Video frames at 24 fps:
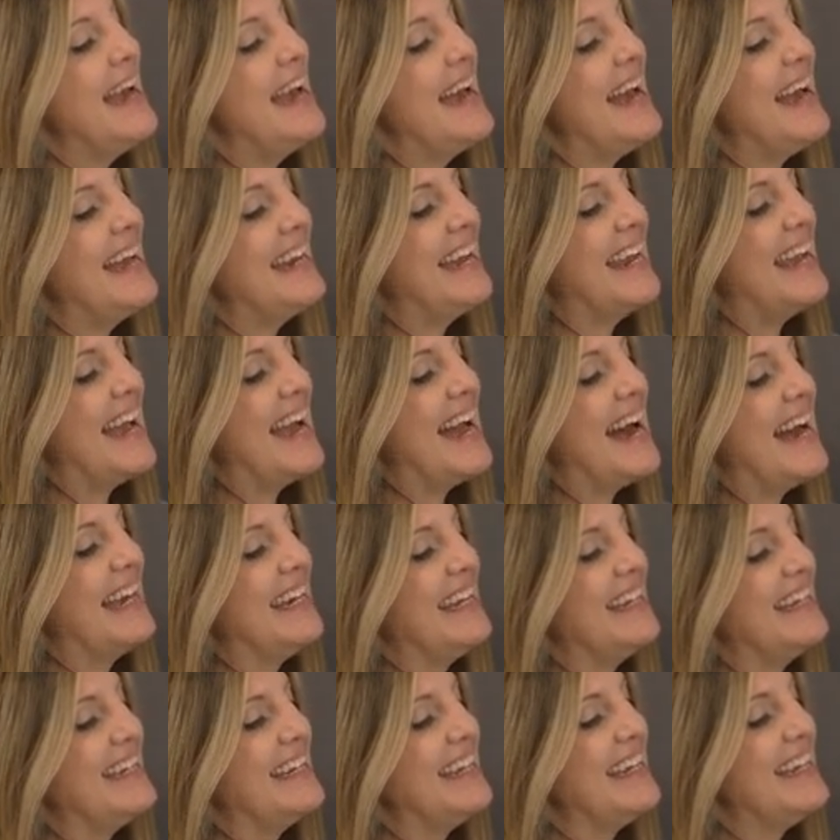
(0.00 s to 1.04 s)
and I add
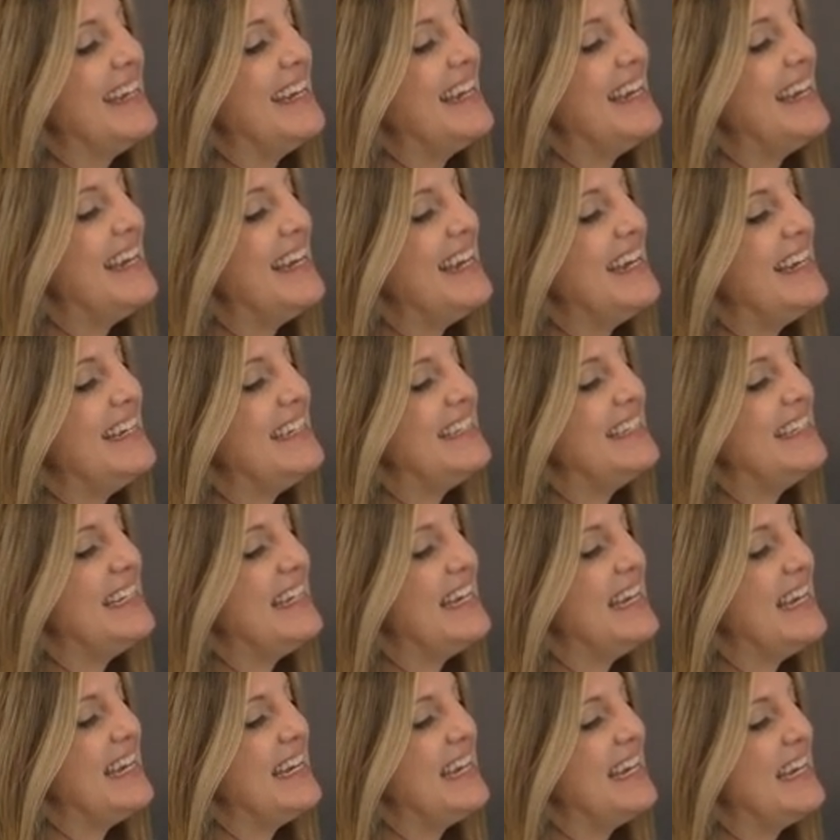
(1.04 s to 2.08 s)
an ed,
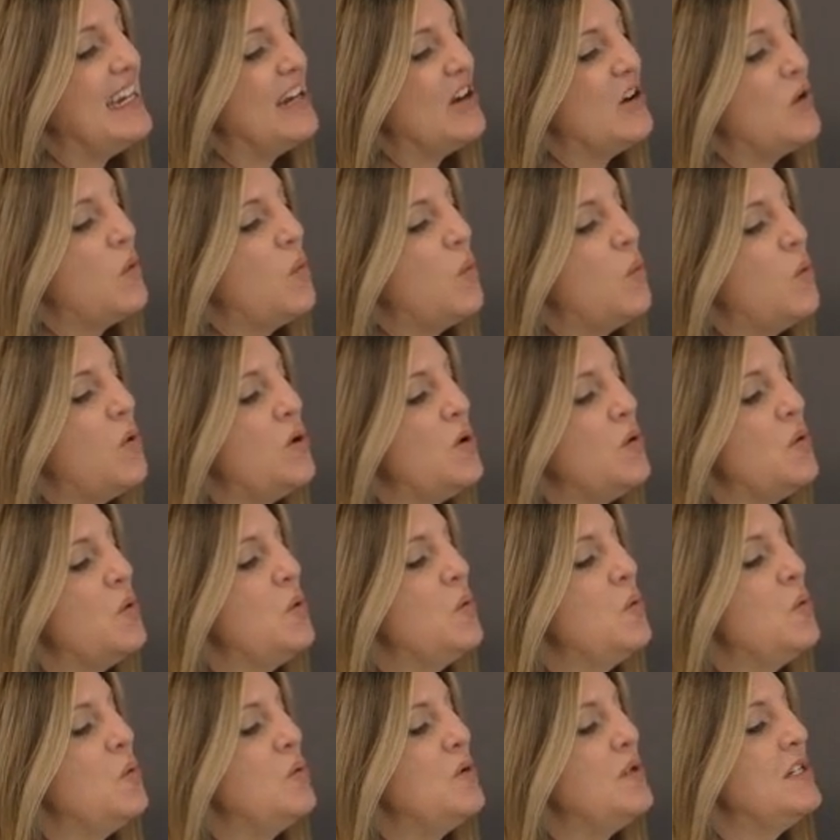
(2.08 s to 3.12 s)

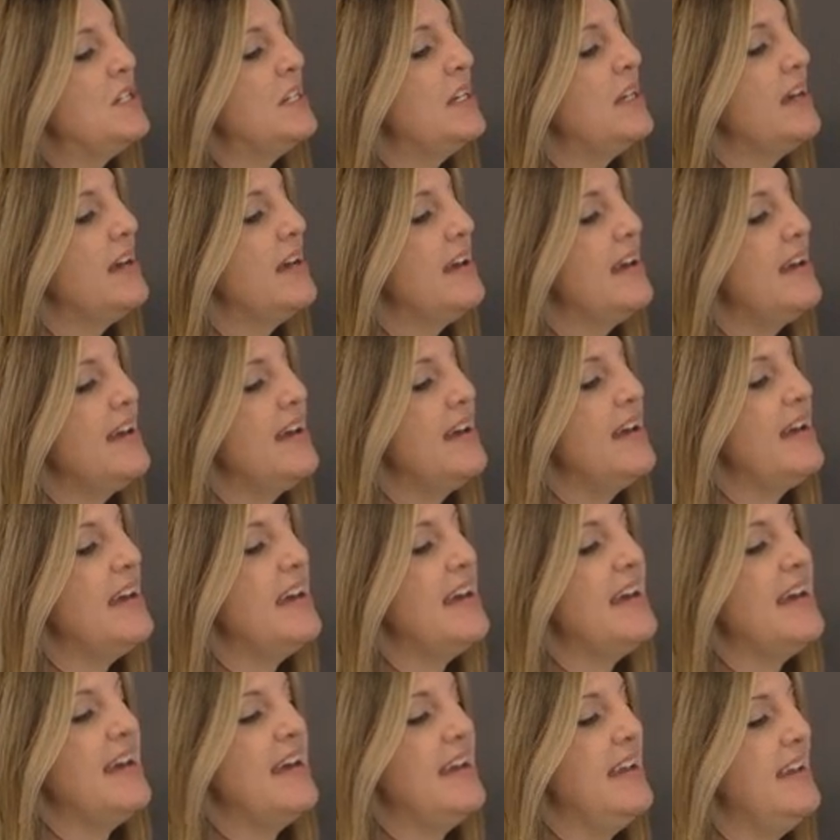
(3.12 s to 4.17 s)
wound,
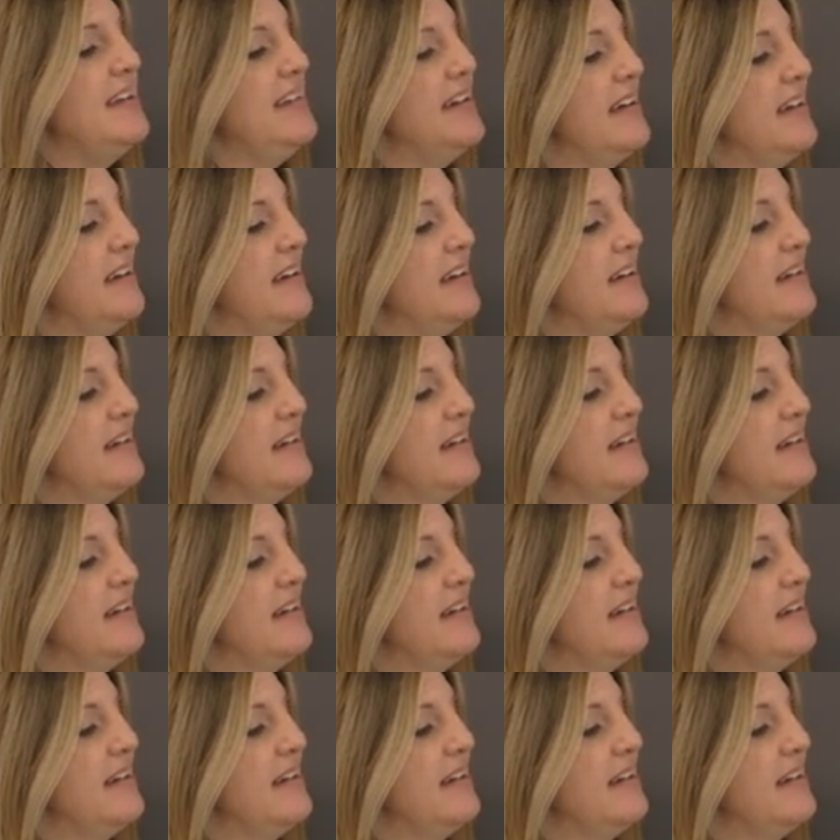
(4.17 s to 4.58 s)
ed.